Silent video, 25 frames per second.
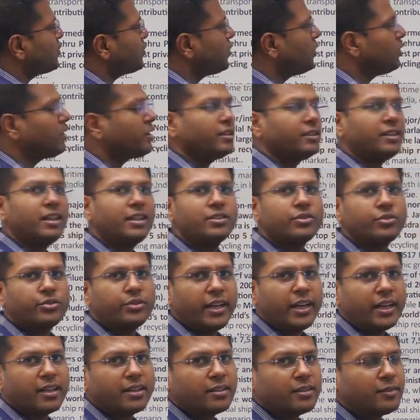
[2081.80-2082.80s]
Kolkata
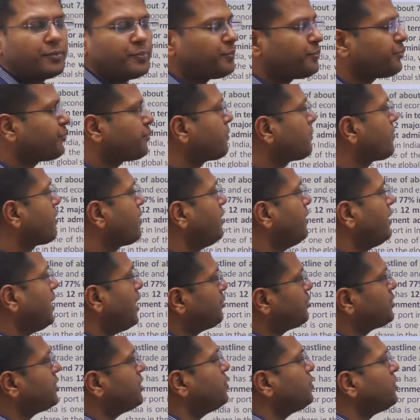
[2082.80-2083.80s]
straight?
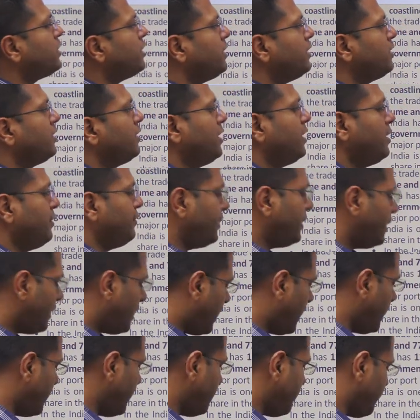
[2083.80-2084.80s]
Absolutely. We
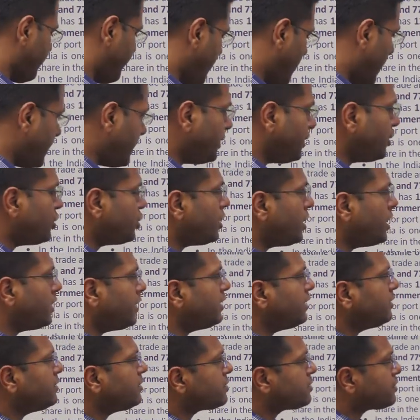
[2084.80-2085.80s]
are, we are
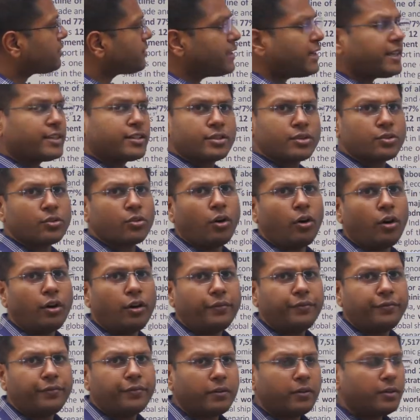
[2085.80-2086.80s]
initiating six
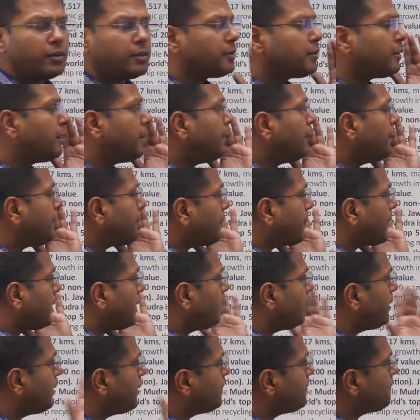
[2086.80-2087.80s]
of uh,
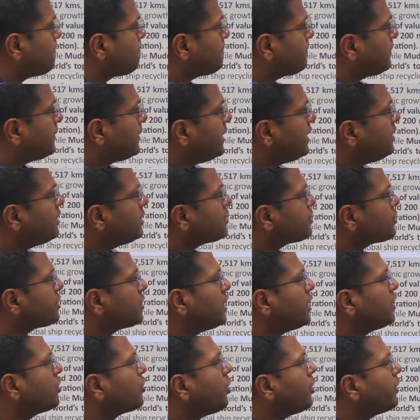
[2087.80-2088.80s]
uh, the
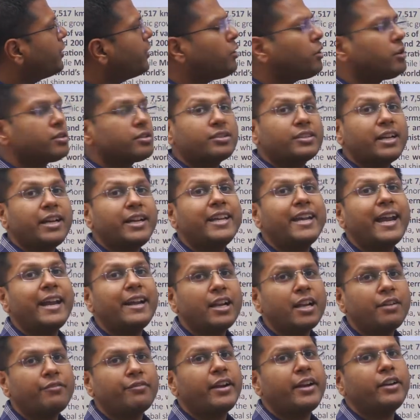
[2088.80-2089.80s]
industrial corridors,
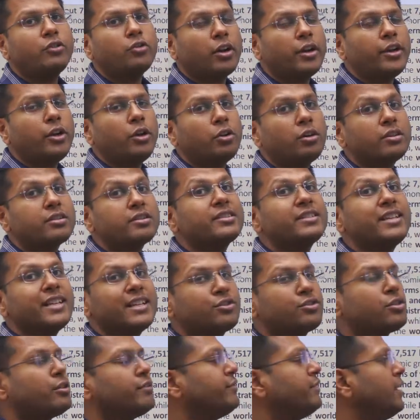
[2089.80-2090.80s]
dedicated trade corridors,
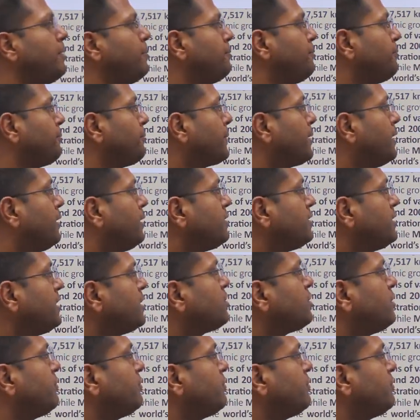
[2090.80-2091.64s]
six of them, six